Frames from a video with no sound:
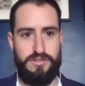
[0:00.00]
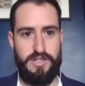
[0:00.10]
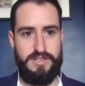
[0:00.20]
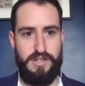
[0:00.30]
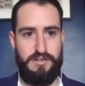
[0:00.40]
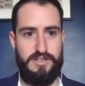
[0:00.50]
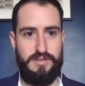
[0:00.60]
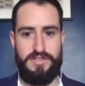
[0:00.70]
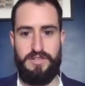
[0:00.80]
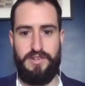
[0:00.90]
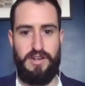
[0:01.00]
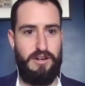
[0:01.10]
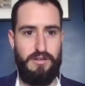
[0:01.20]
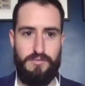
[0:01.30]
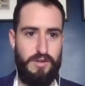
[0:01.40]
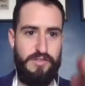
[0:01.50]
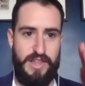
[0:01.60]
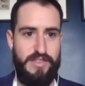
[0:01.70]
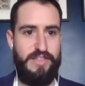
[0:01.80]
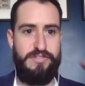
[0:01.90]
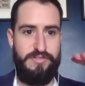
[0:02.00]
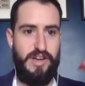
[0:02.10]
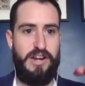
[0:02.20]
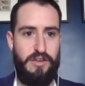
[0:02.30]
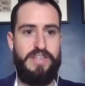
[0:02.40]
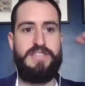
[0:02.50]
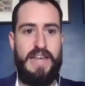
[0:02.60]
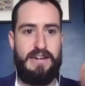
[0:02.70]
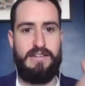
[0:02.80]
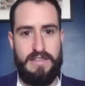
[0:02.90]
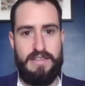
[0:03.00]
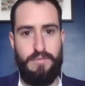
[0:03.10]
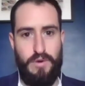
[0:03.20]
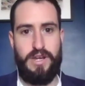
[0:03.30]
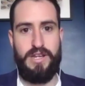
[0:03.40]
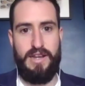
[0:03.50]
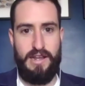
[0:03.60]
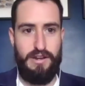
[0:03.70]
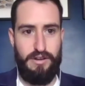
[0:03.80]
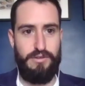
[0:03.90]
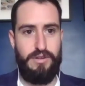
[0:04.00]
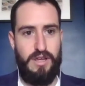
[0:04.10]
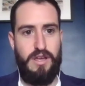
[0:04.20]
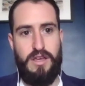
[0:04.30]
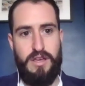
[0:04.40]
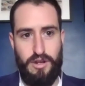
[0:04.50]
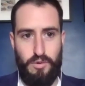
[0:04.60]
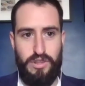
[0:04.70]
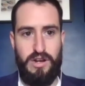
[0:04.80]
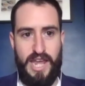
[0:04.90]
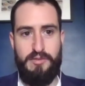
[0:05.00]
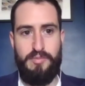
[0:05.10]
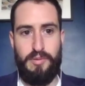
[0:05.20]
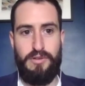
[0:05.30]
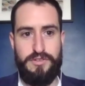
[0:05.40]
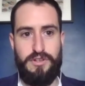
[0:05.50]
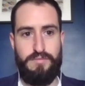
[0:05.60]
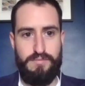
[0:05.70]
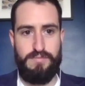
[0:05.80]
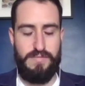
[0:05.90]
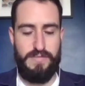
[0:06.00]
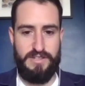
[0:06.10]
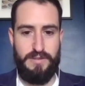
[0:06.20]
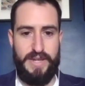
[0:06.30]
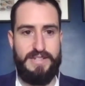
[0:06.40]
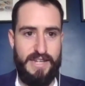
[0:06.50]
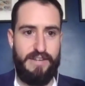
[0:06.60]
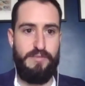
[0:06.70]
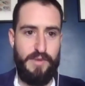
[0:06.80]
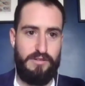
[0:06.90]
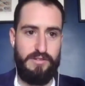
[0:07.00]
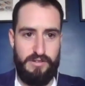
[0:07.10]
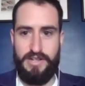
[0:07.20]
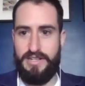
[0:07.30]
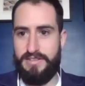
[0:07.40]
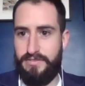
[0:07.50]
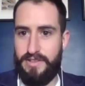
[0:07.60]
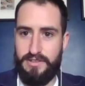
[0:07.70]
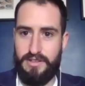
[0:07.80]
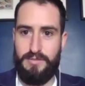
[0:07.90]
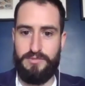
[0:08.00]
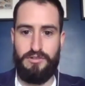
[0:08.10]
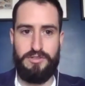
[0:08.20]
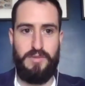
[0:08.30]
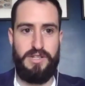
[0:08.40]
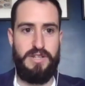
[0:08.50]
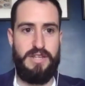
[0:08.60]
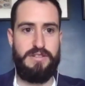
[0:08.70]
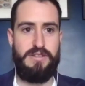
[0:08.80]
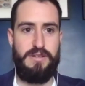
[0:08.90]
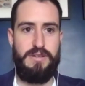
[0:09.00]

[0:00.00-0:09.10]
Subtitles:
as I see it on someone's CV, I know I know their standard that they're working at, and I know what they're capable of. So it's a big tick for me on any CV that comes across my desk.